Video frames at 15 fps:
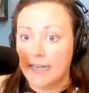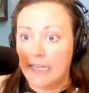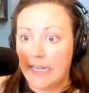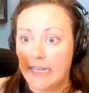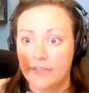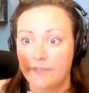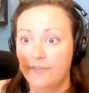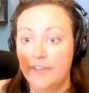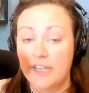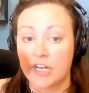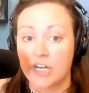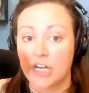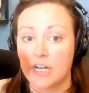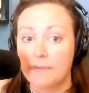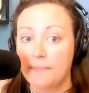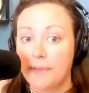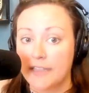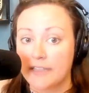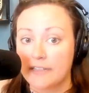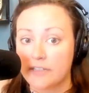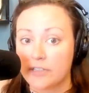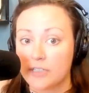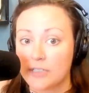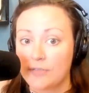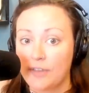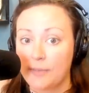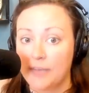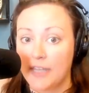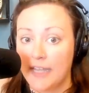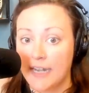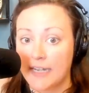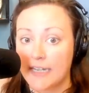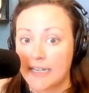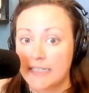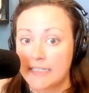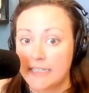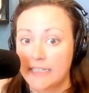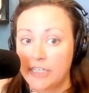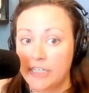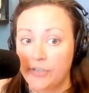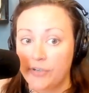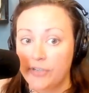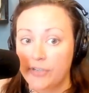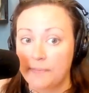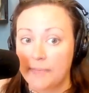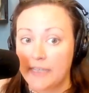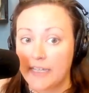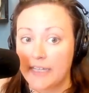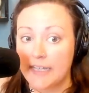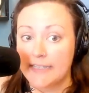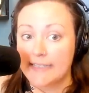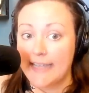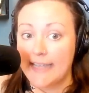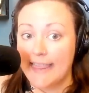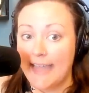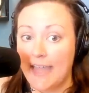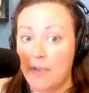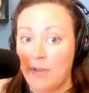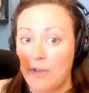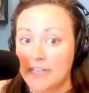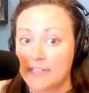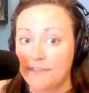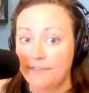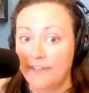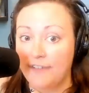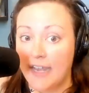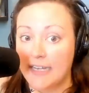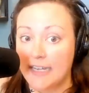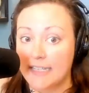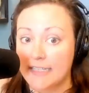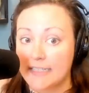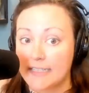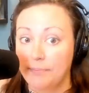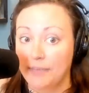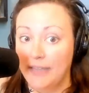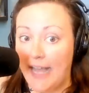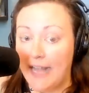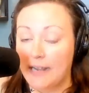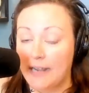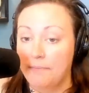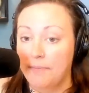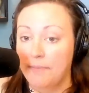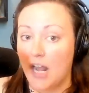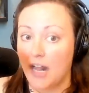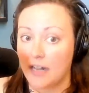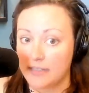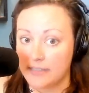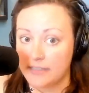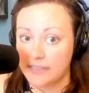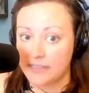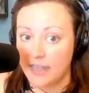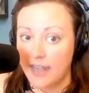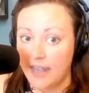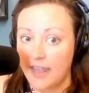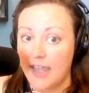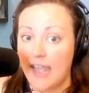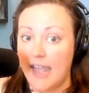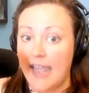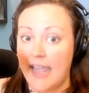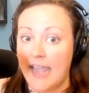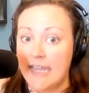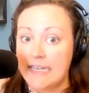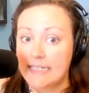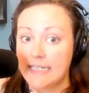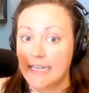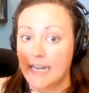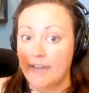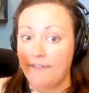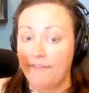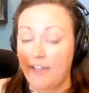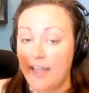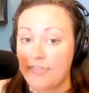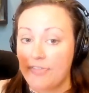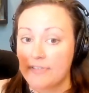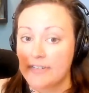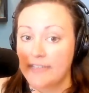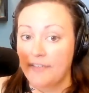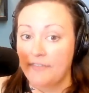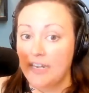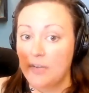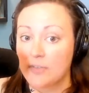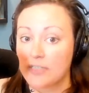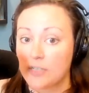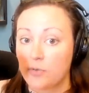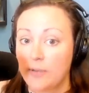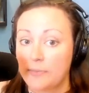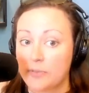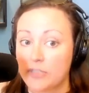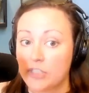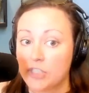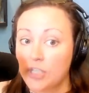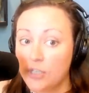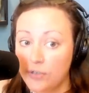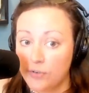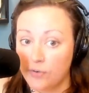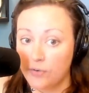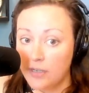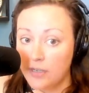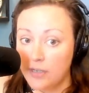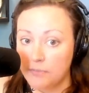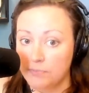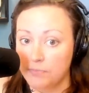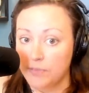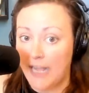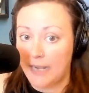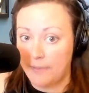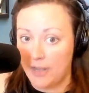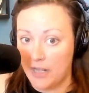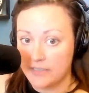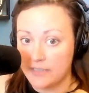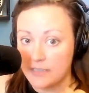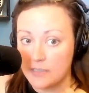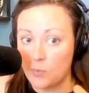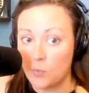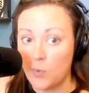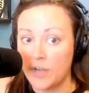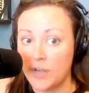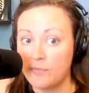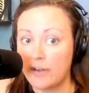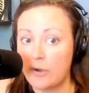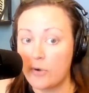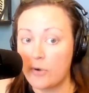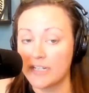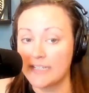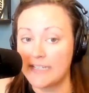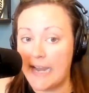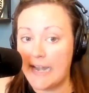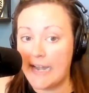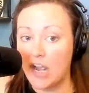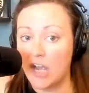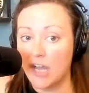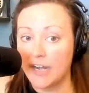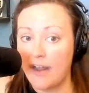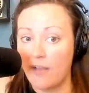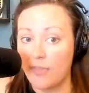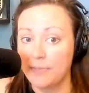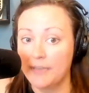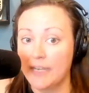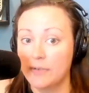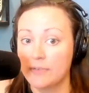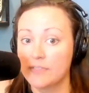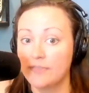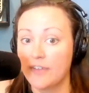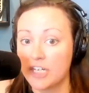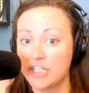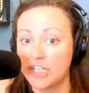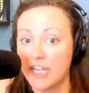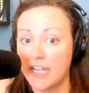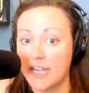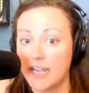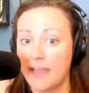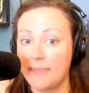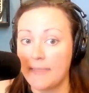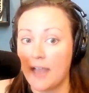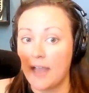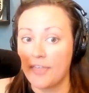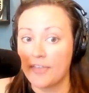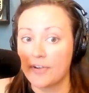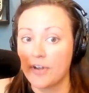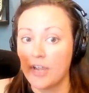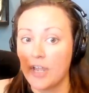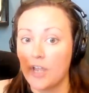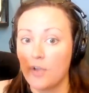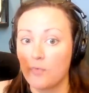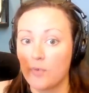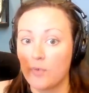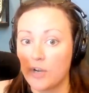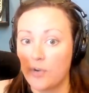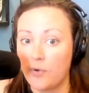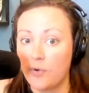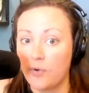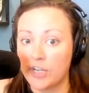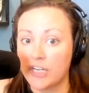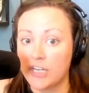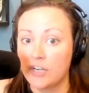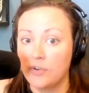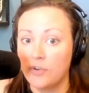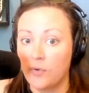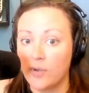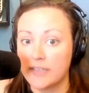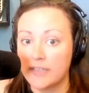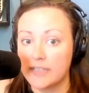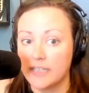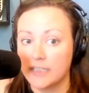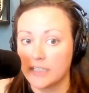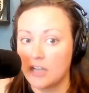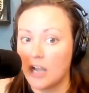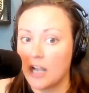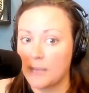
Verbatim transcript: and like fear, but the search for the plane continued because they wanted to find this black box. And Flight 370 was equipped with two black boxes. One recorded data on how the plane was functioning, and the other recorded noise in the